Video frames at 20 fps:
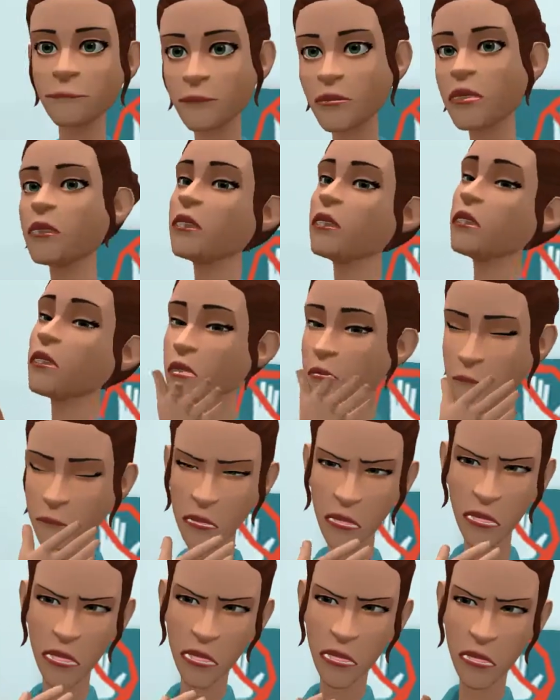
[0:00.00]
would
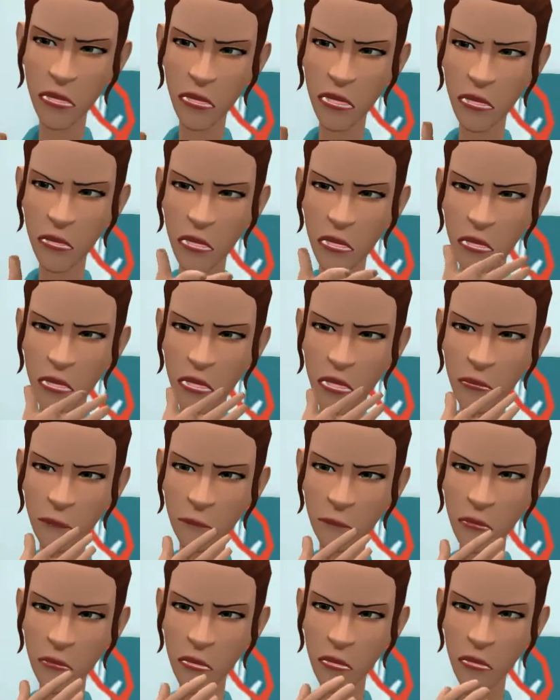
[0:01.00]
room 132
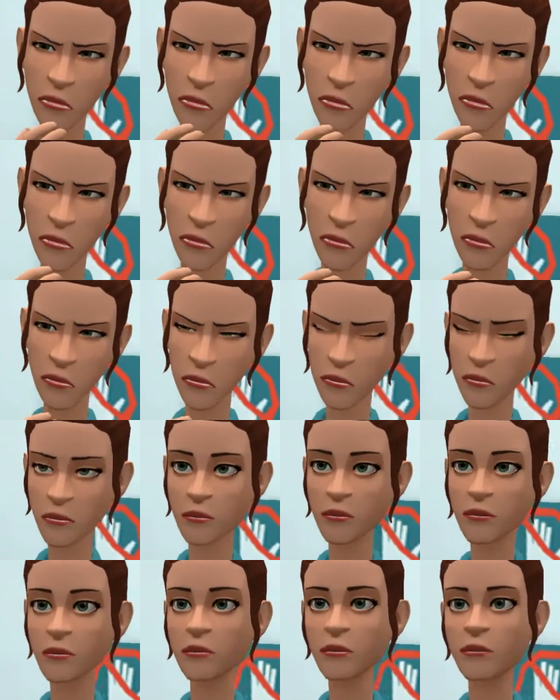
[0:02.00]
be?
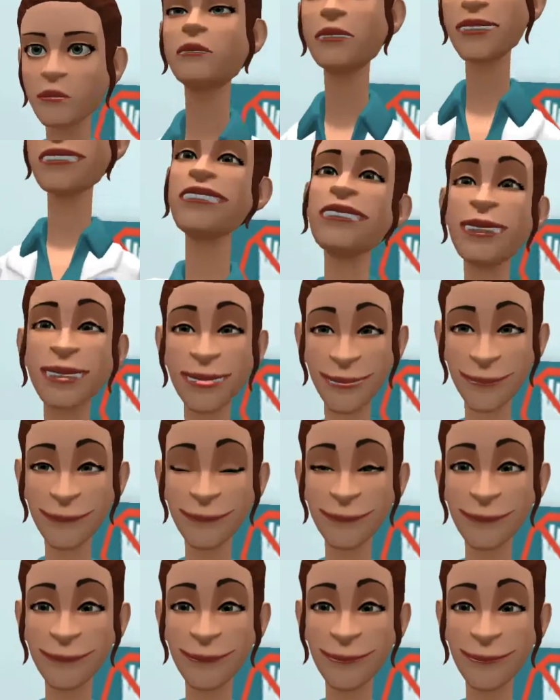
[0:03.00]
Ah, she
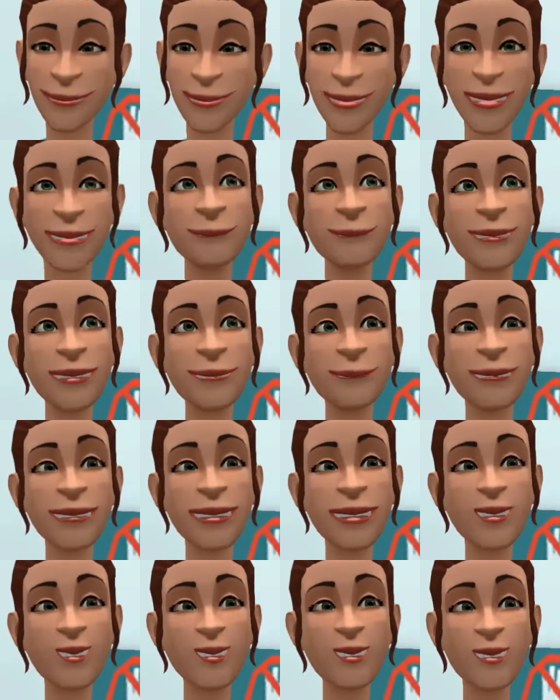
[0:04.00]
must be up the
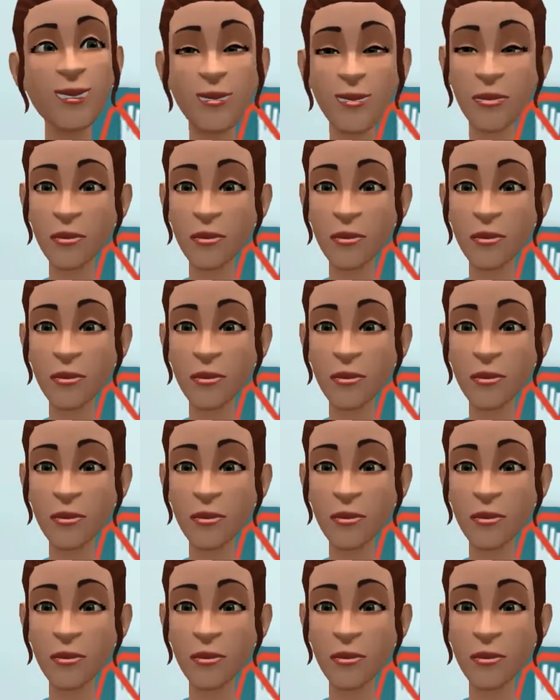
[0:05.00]
hall.